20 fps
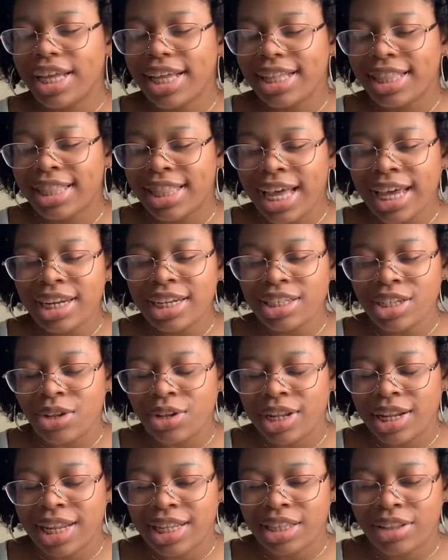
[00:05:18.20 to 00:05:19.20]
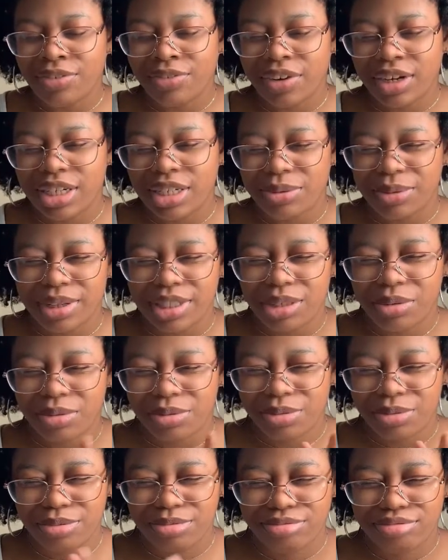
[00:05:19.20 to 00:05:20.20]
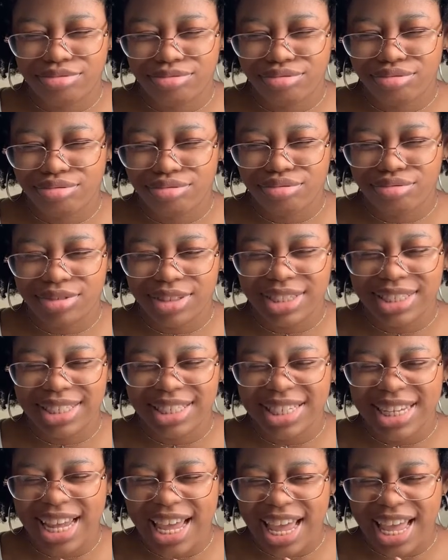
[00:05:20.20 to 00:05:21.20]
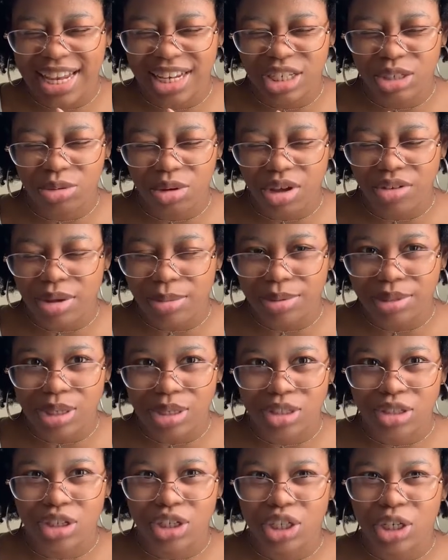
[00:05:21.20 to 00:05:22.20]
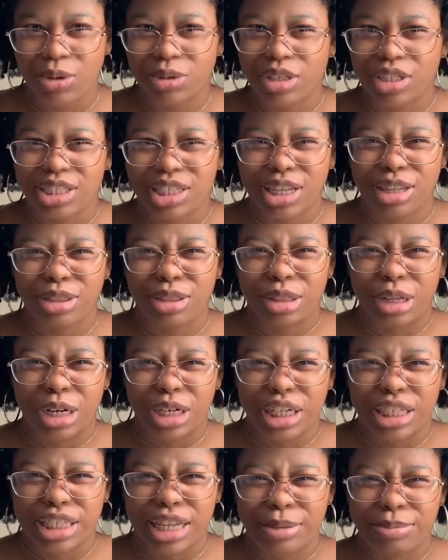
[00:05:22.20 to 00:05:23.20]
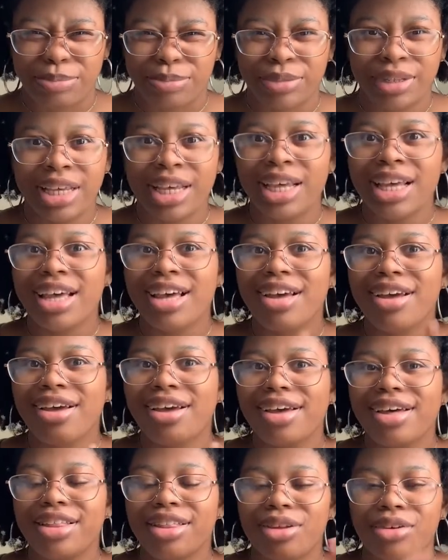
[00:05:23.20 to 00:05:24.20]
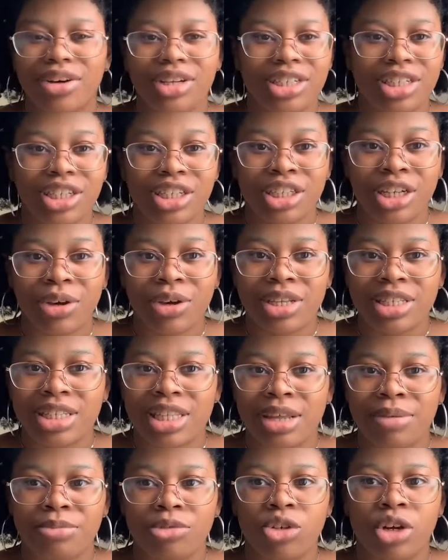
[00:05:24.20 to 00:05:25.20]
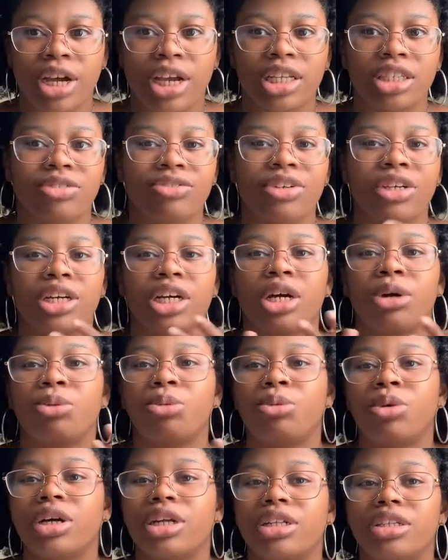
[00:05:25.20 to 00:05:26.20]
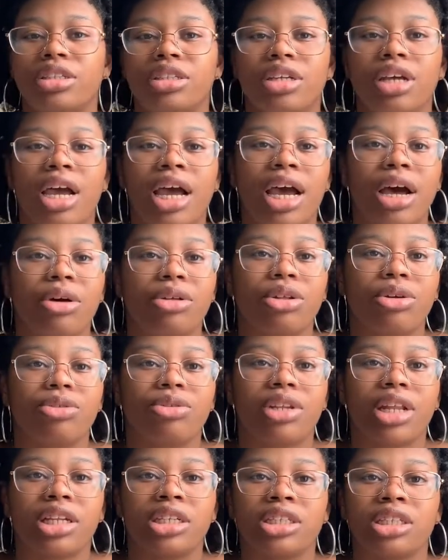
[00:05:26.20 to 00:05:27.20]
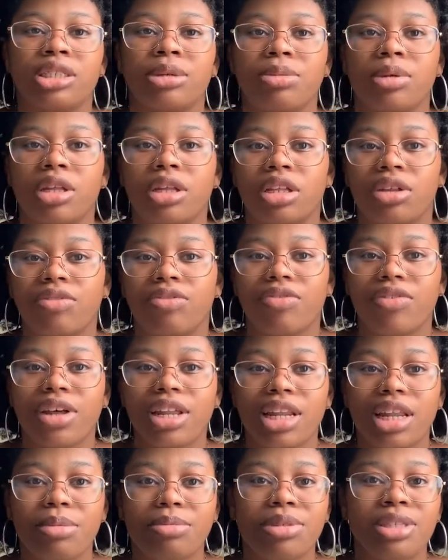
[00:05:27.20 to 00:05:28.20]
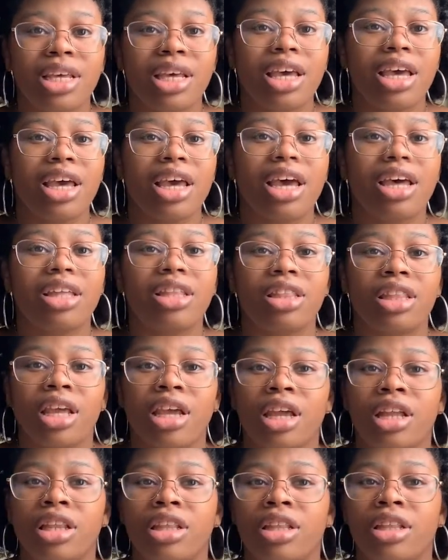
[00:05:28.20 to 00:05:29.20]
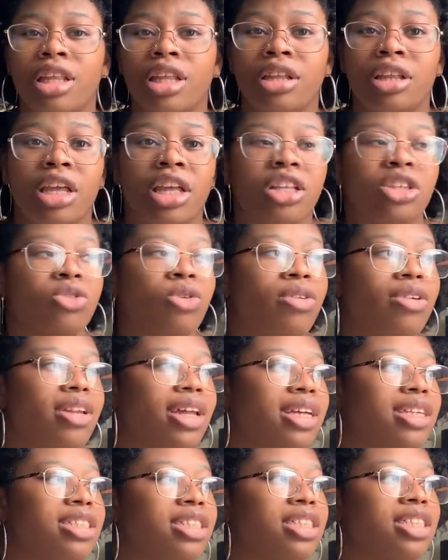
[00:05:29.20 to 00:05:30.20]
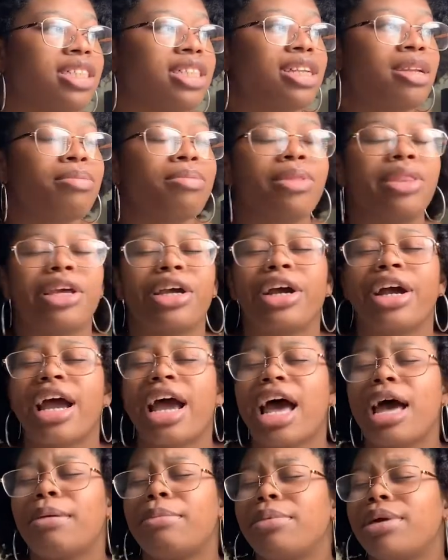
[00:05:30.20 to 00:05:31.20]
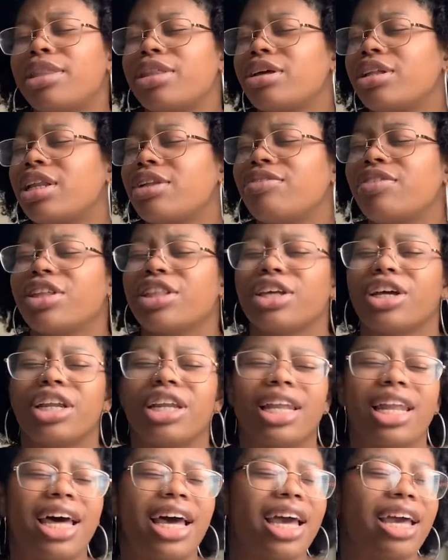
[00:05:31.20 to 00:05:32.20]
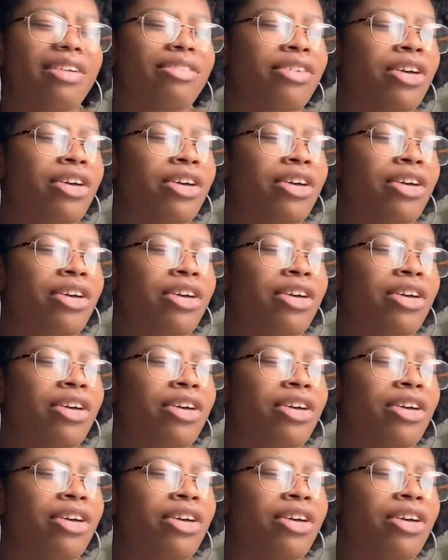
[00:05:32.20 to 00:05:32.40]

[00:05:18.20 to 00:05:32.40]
That is only like the first, 10, 12 episodes of the show. There's like 30 something. The rest of the show is them trying to figure out, one, how their relationship develops. They then get into a relationship. They're happy. They're living their life.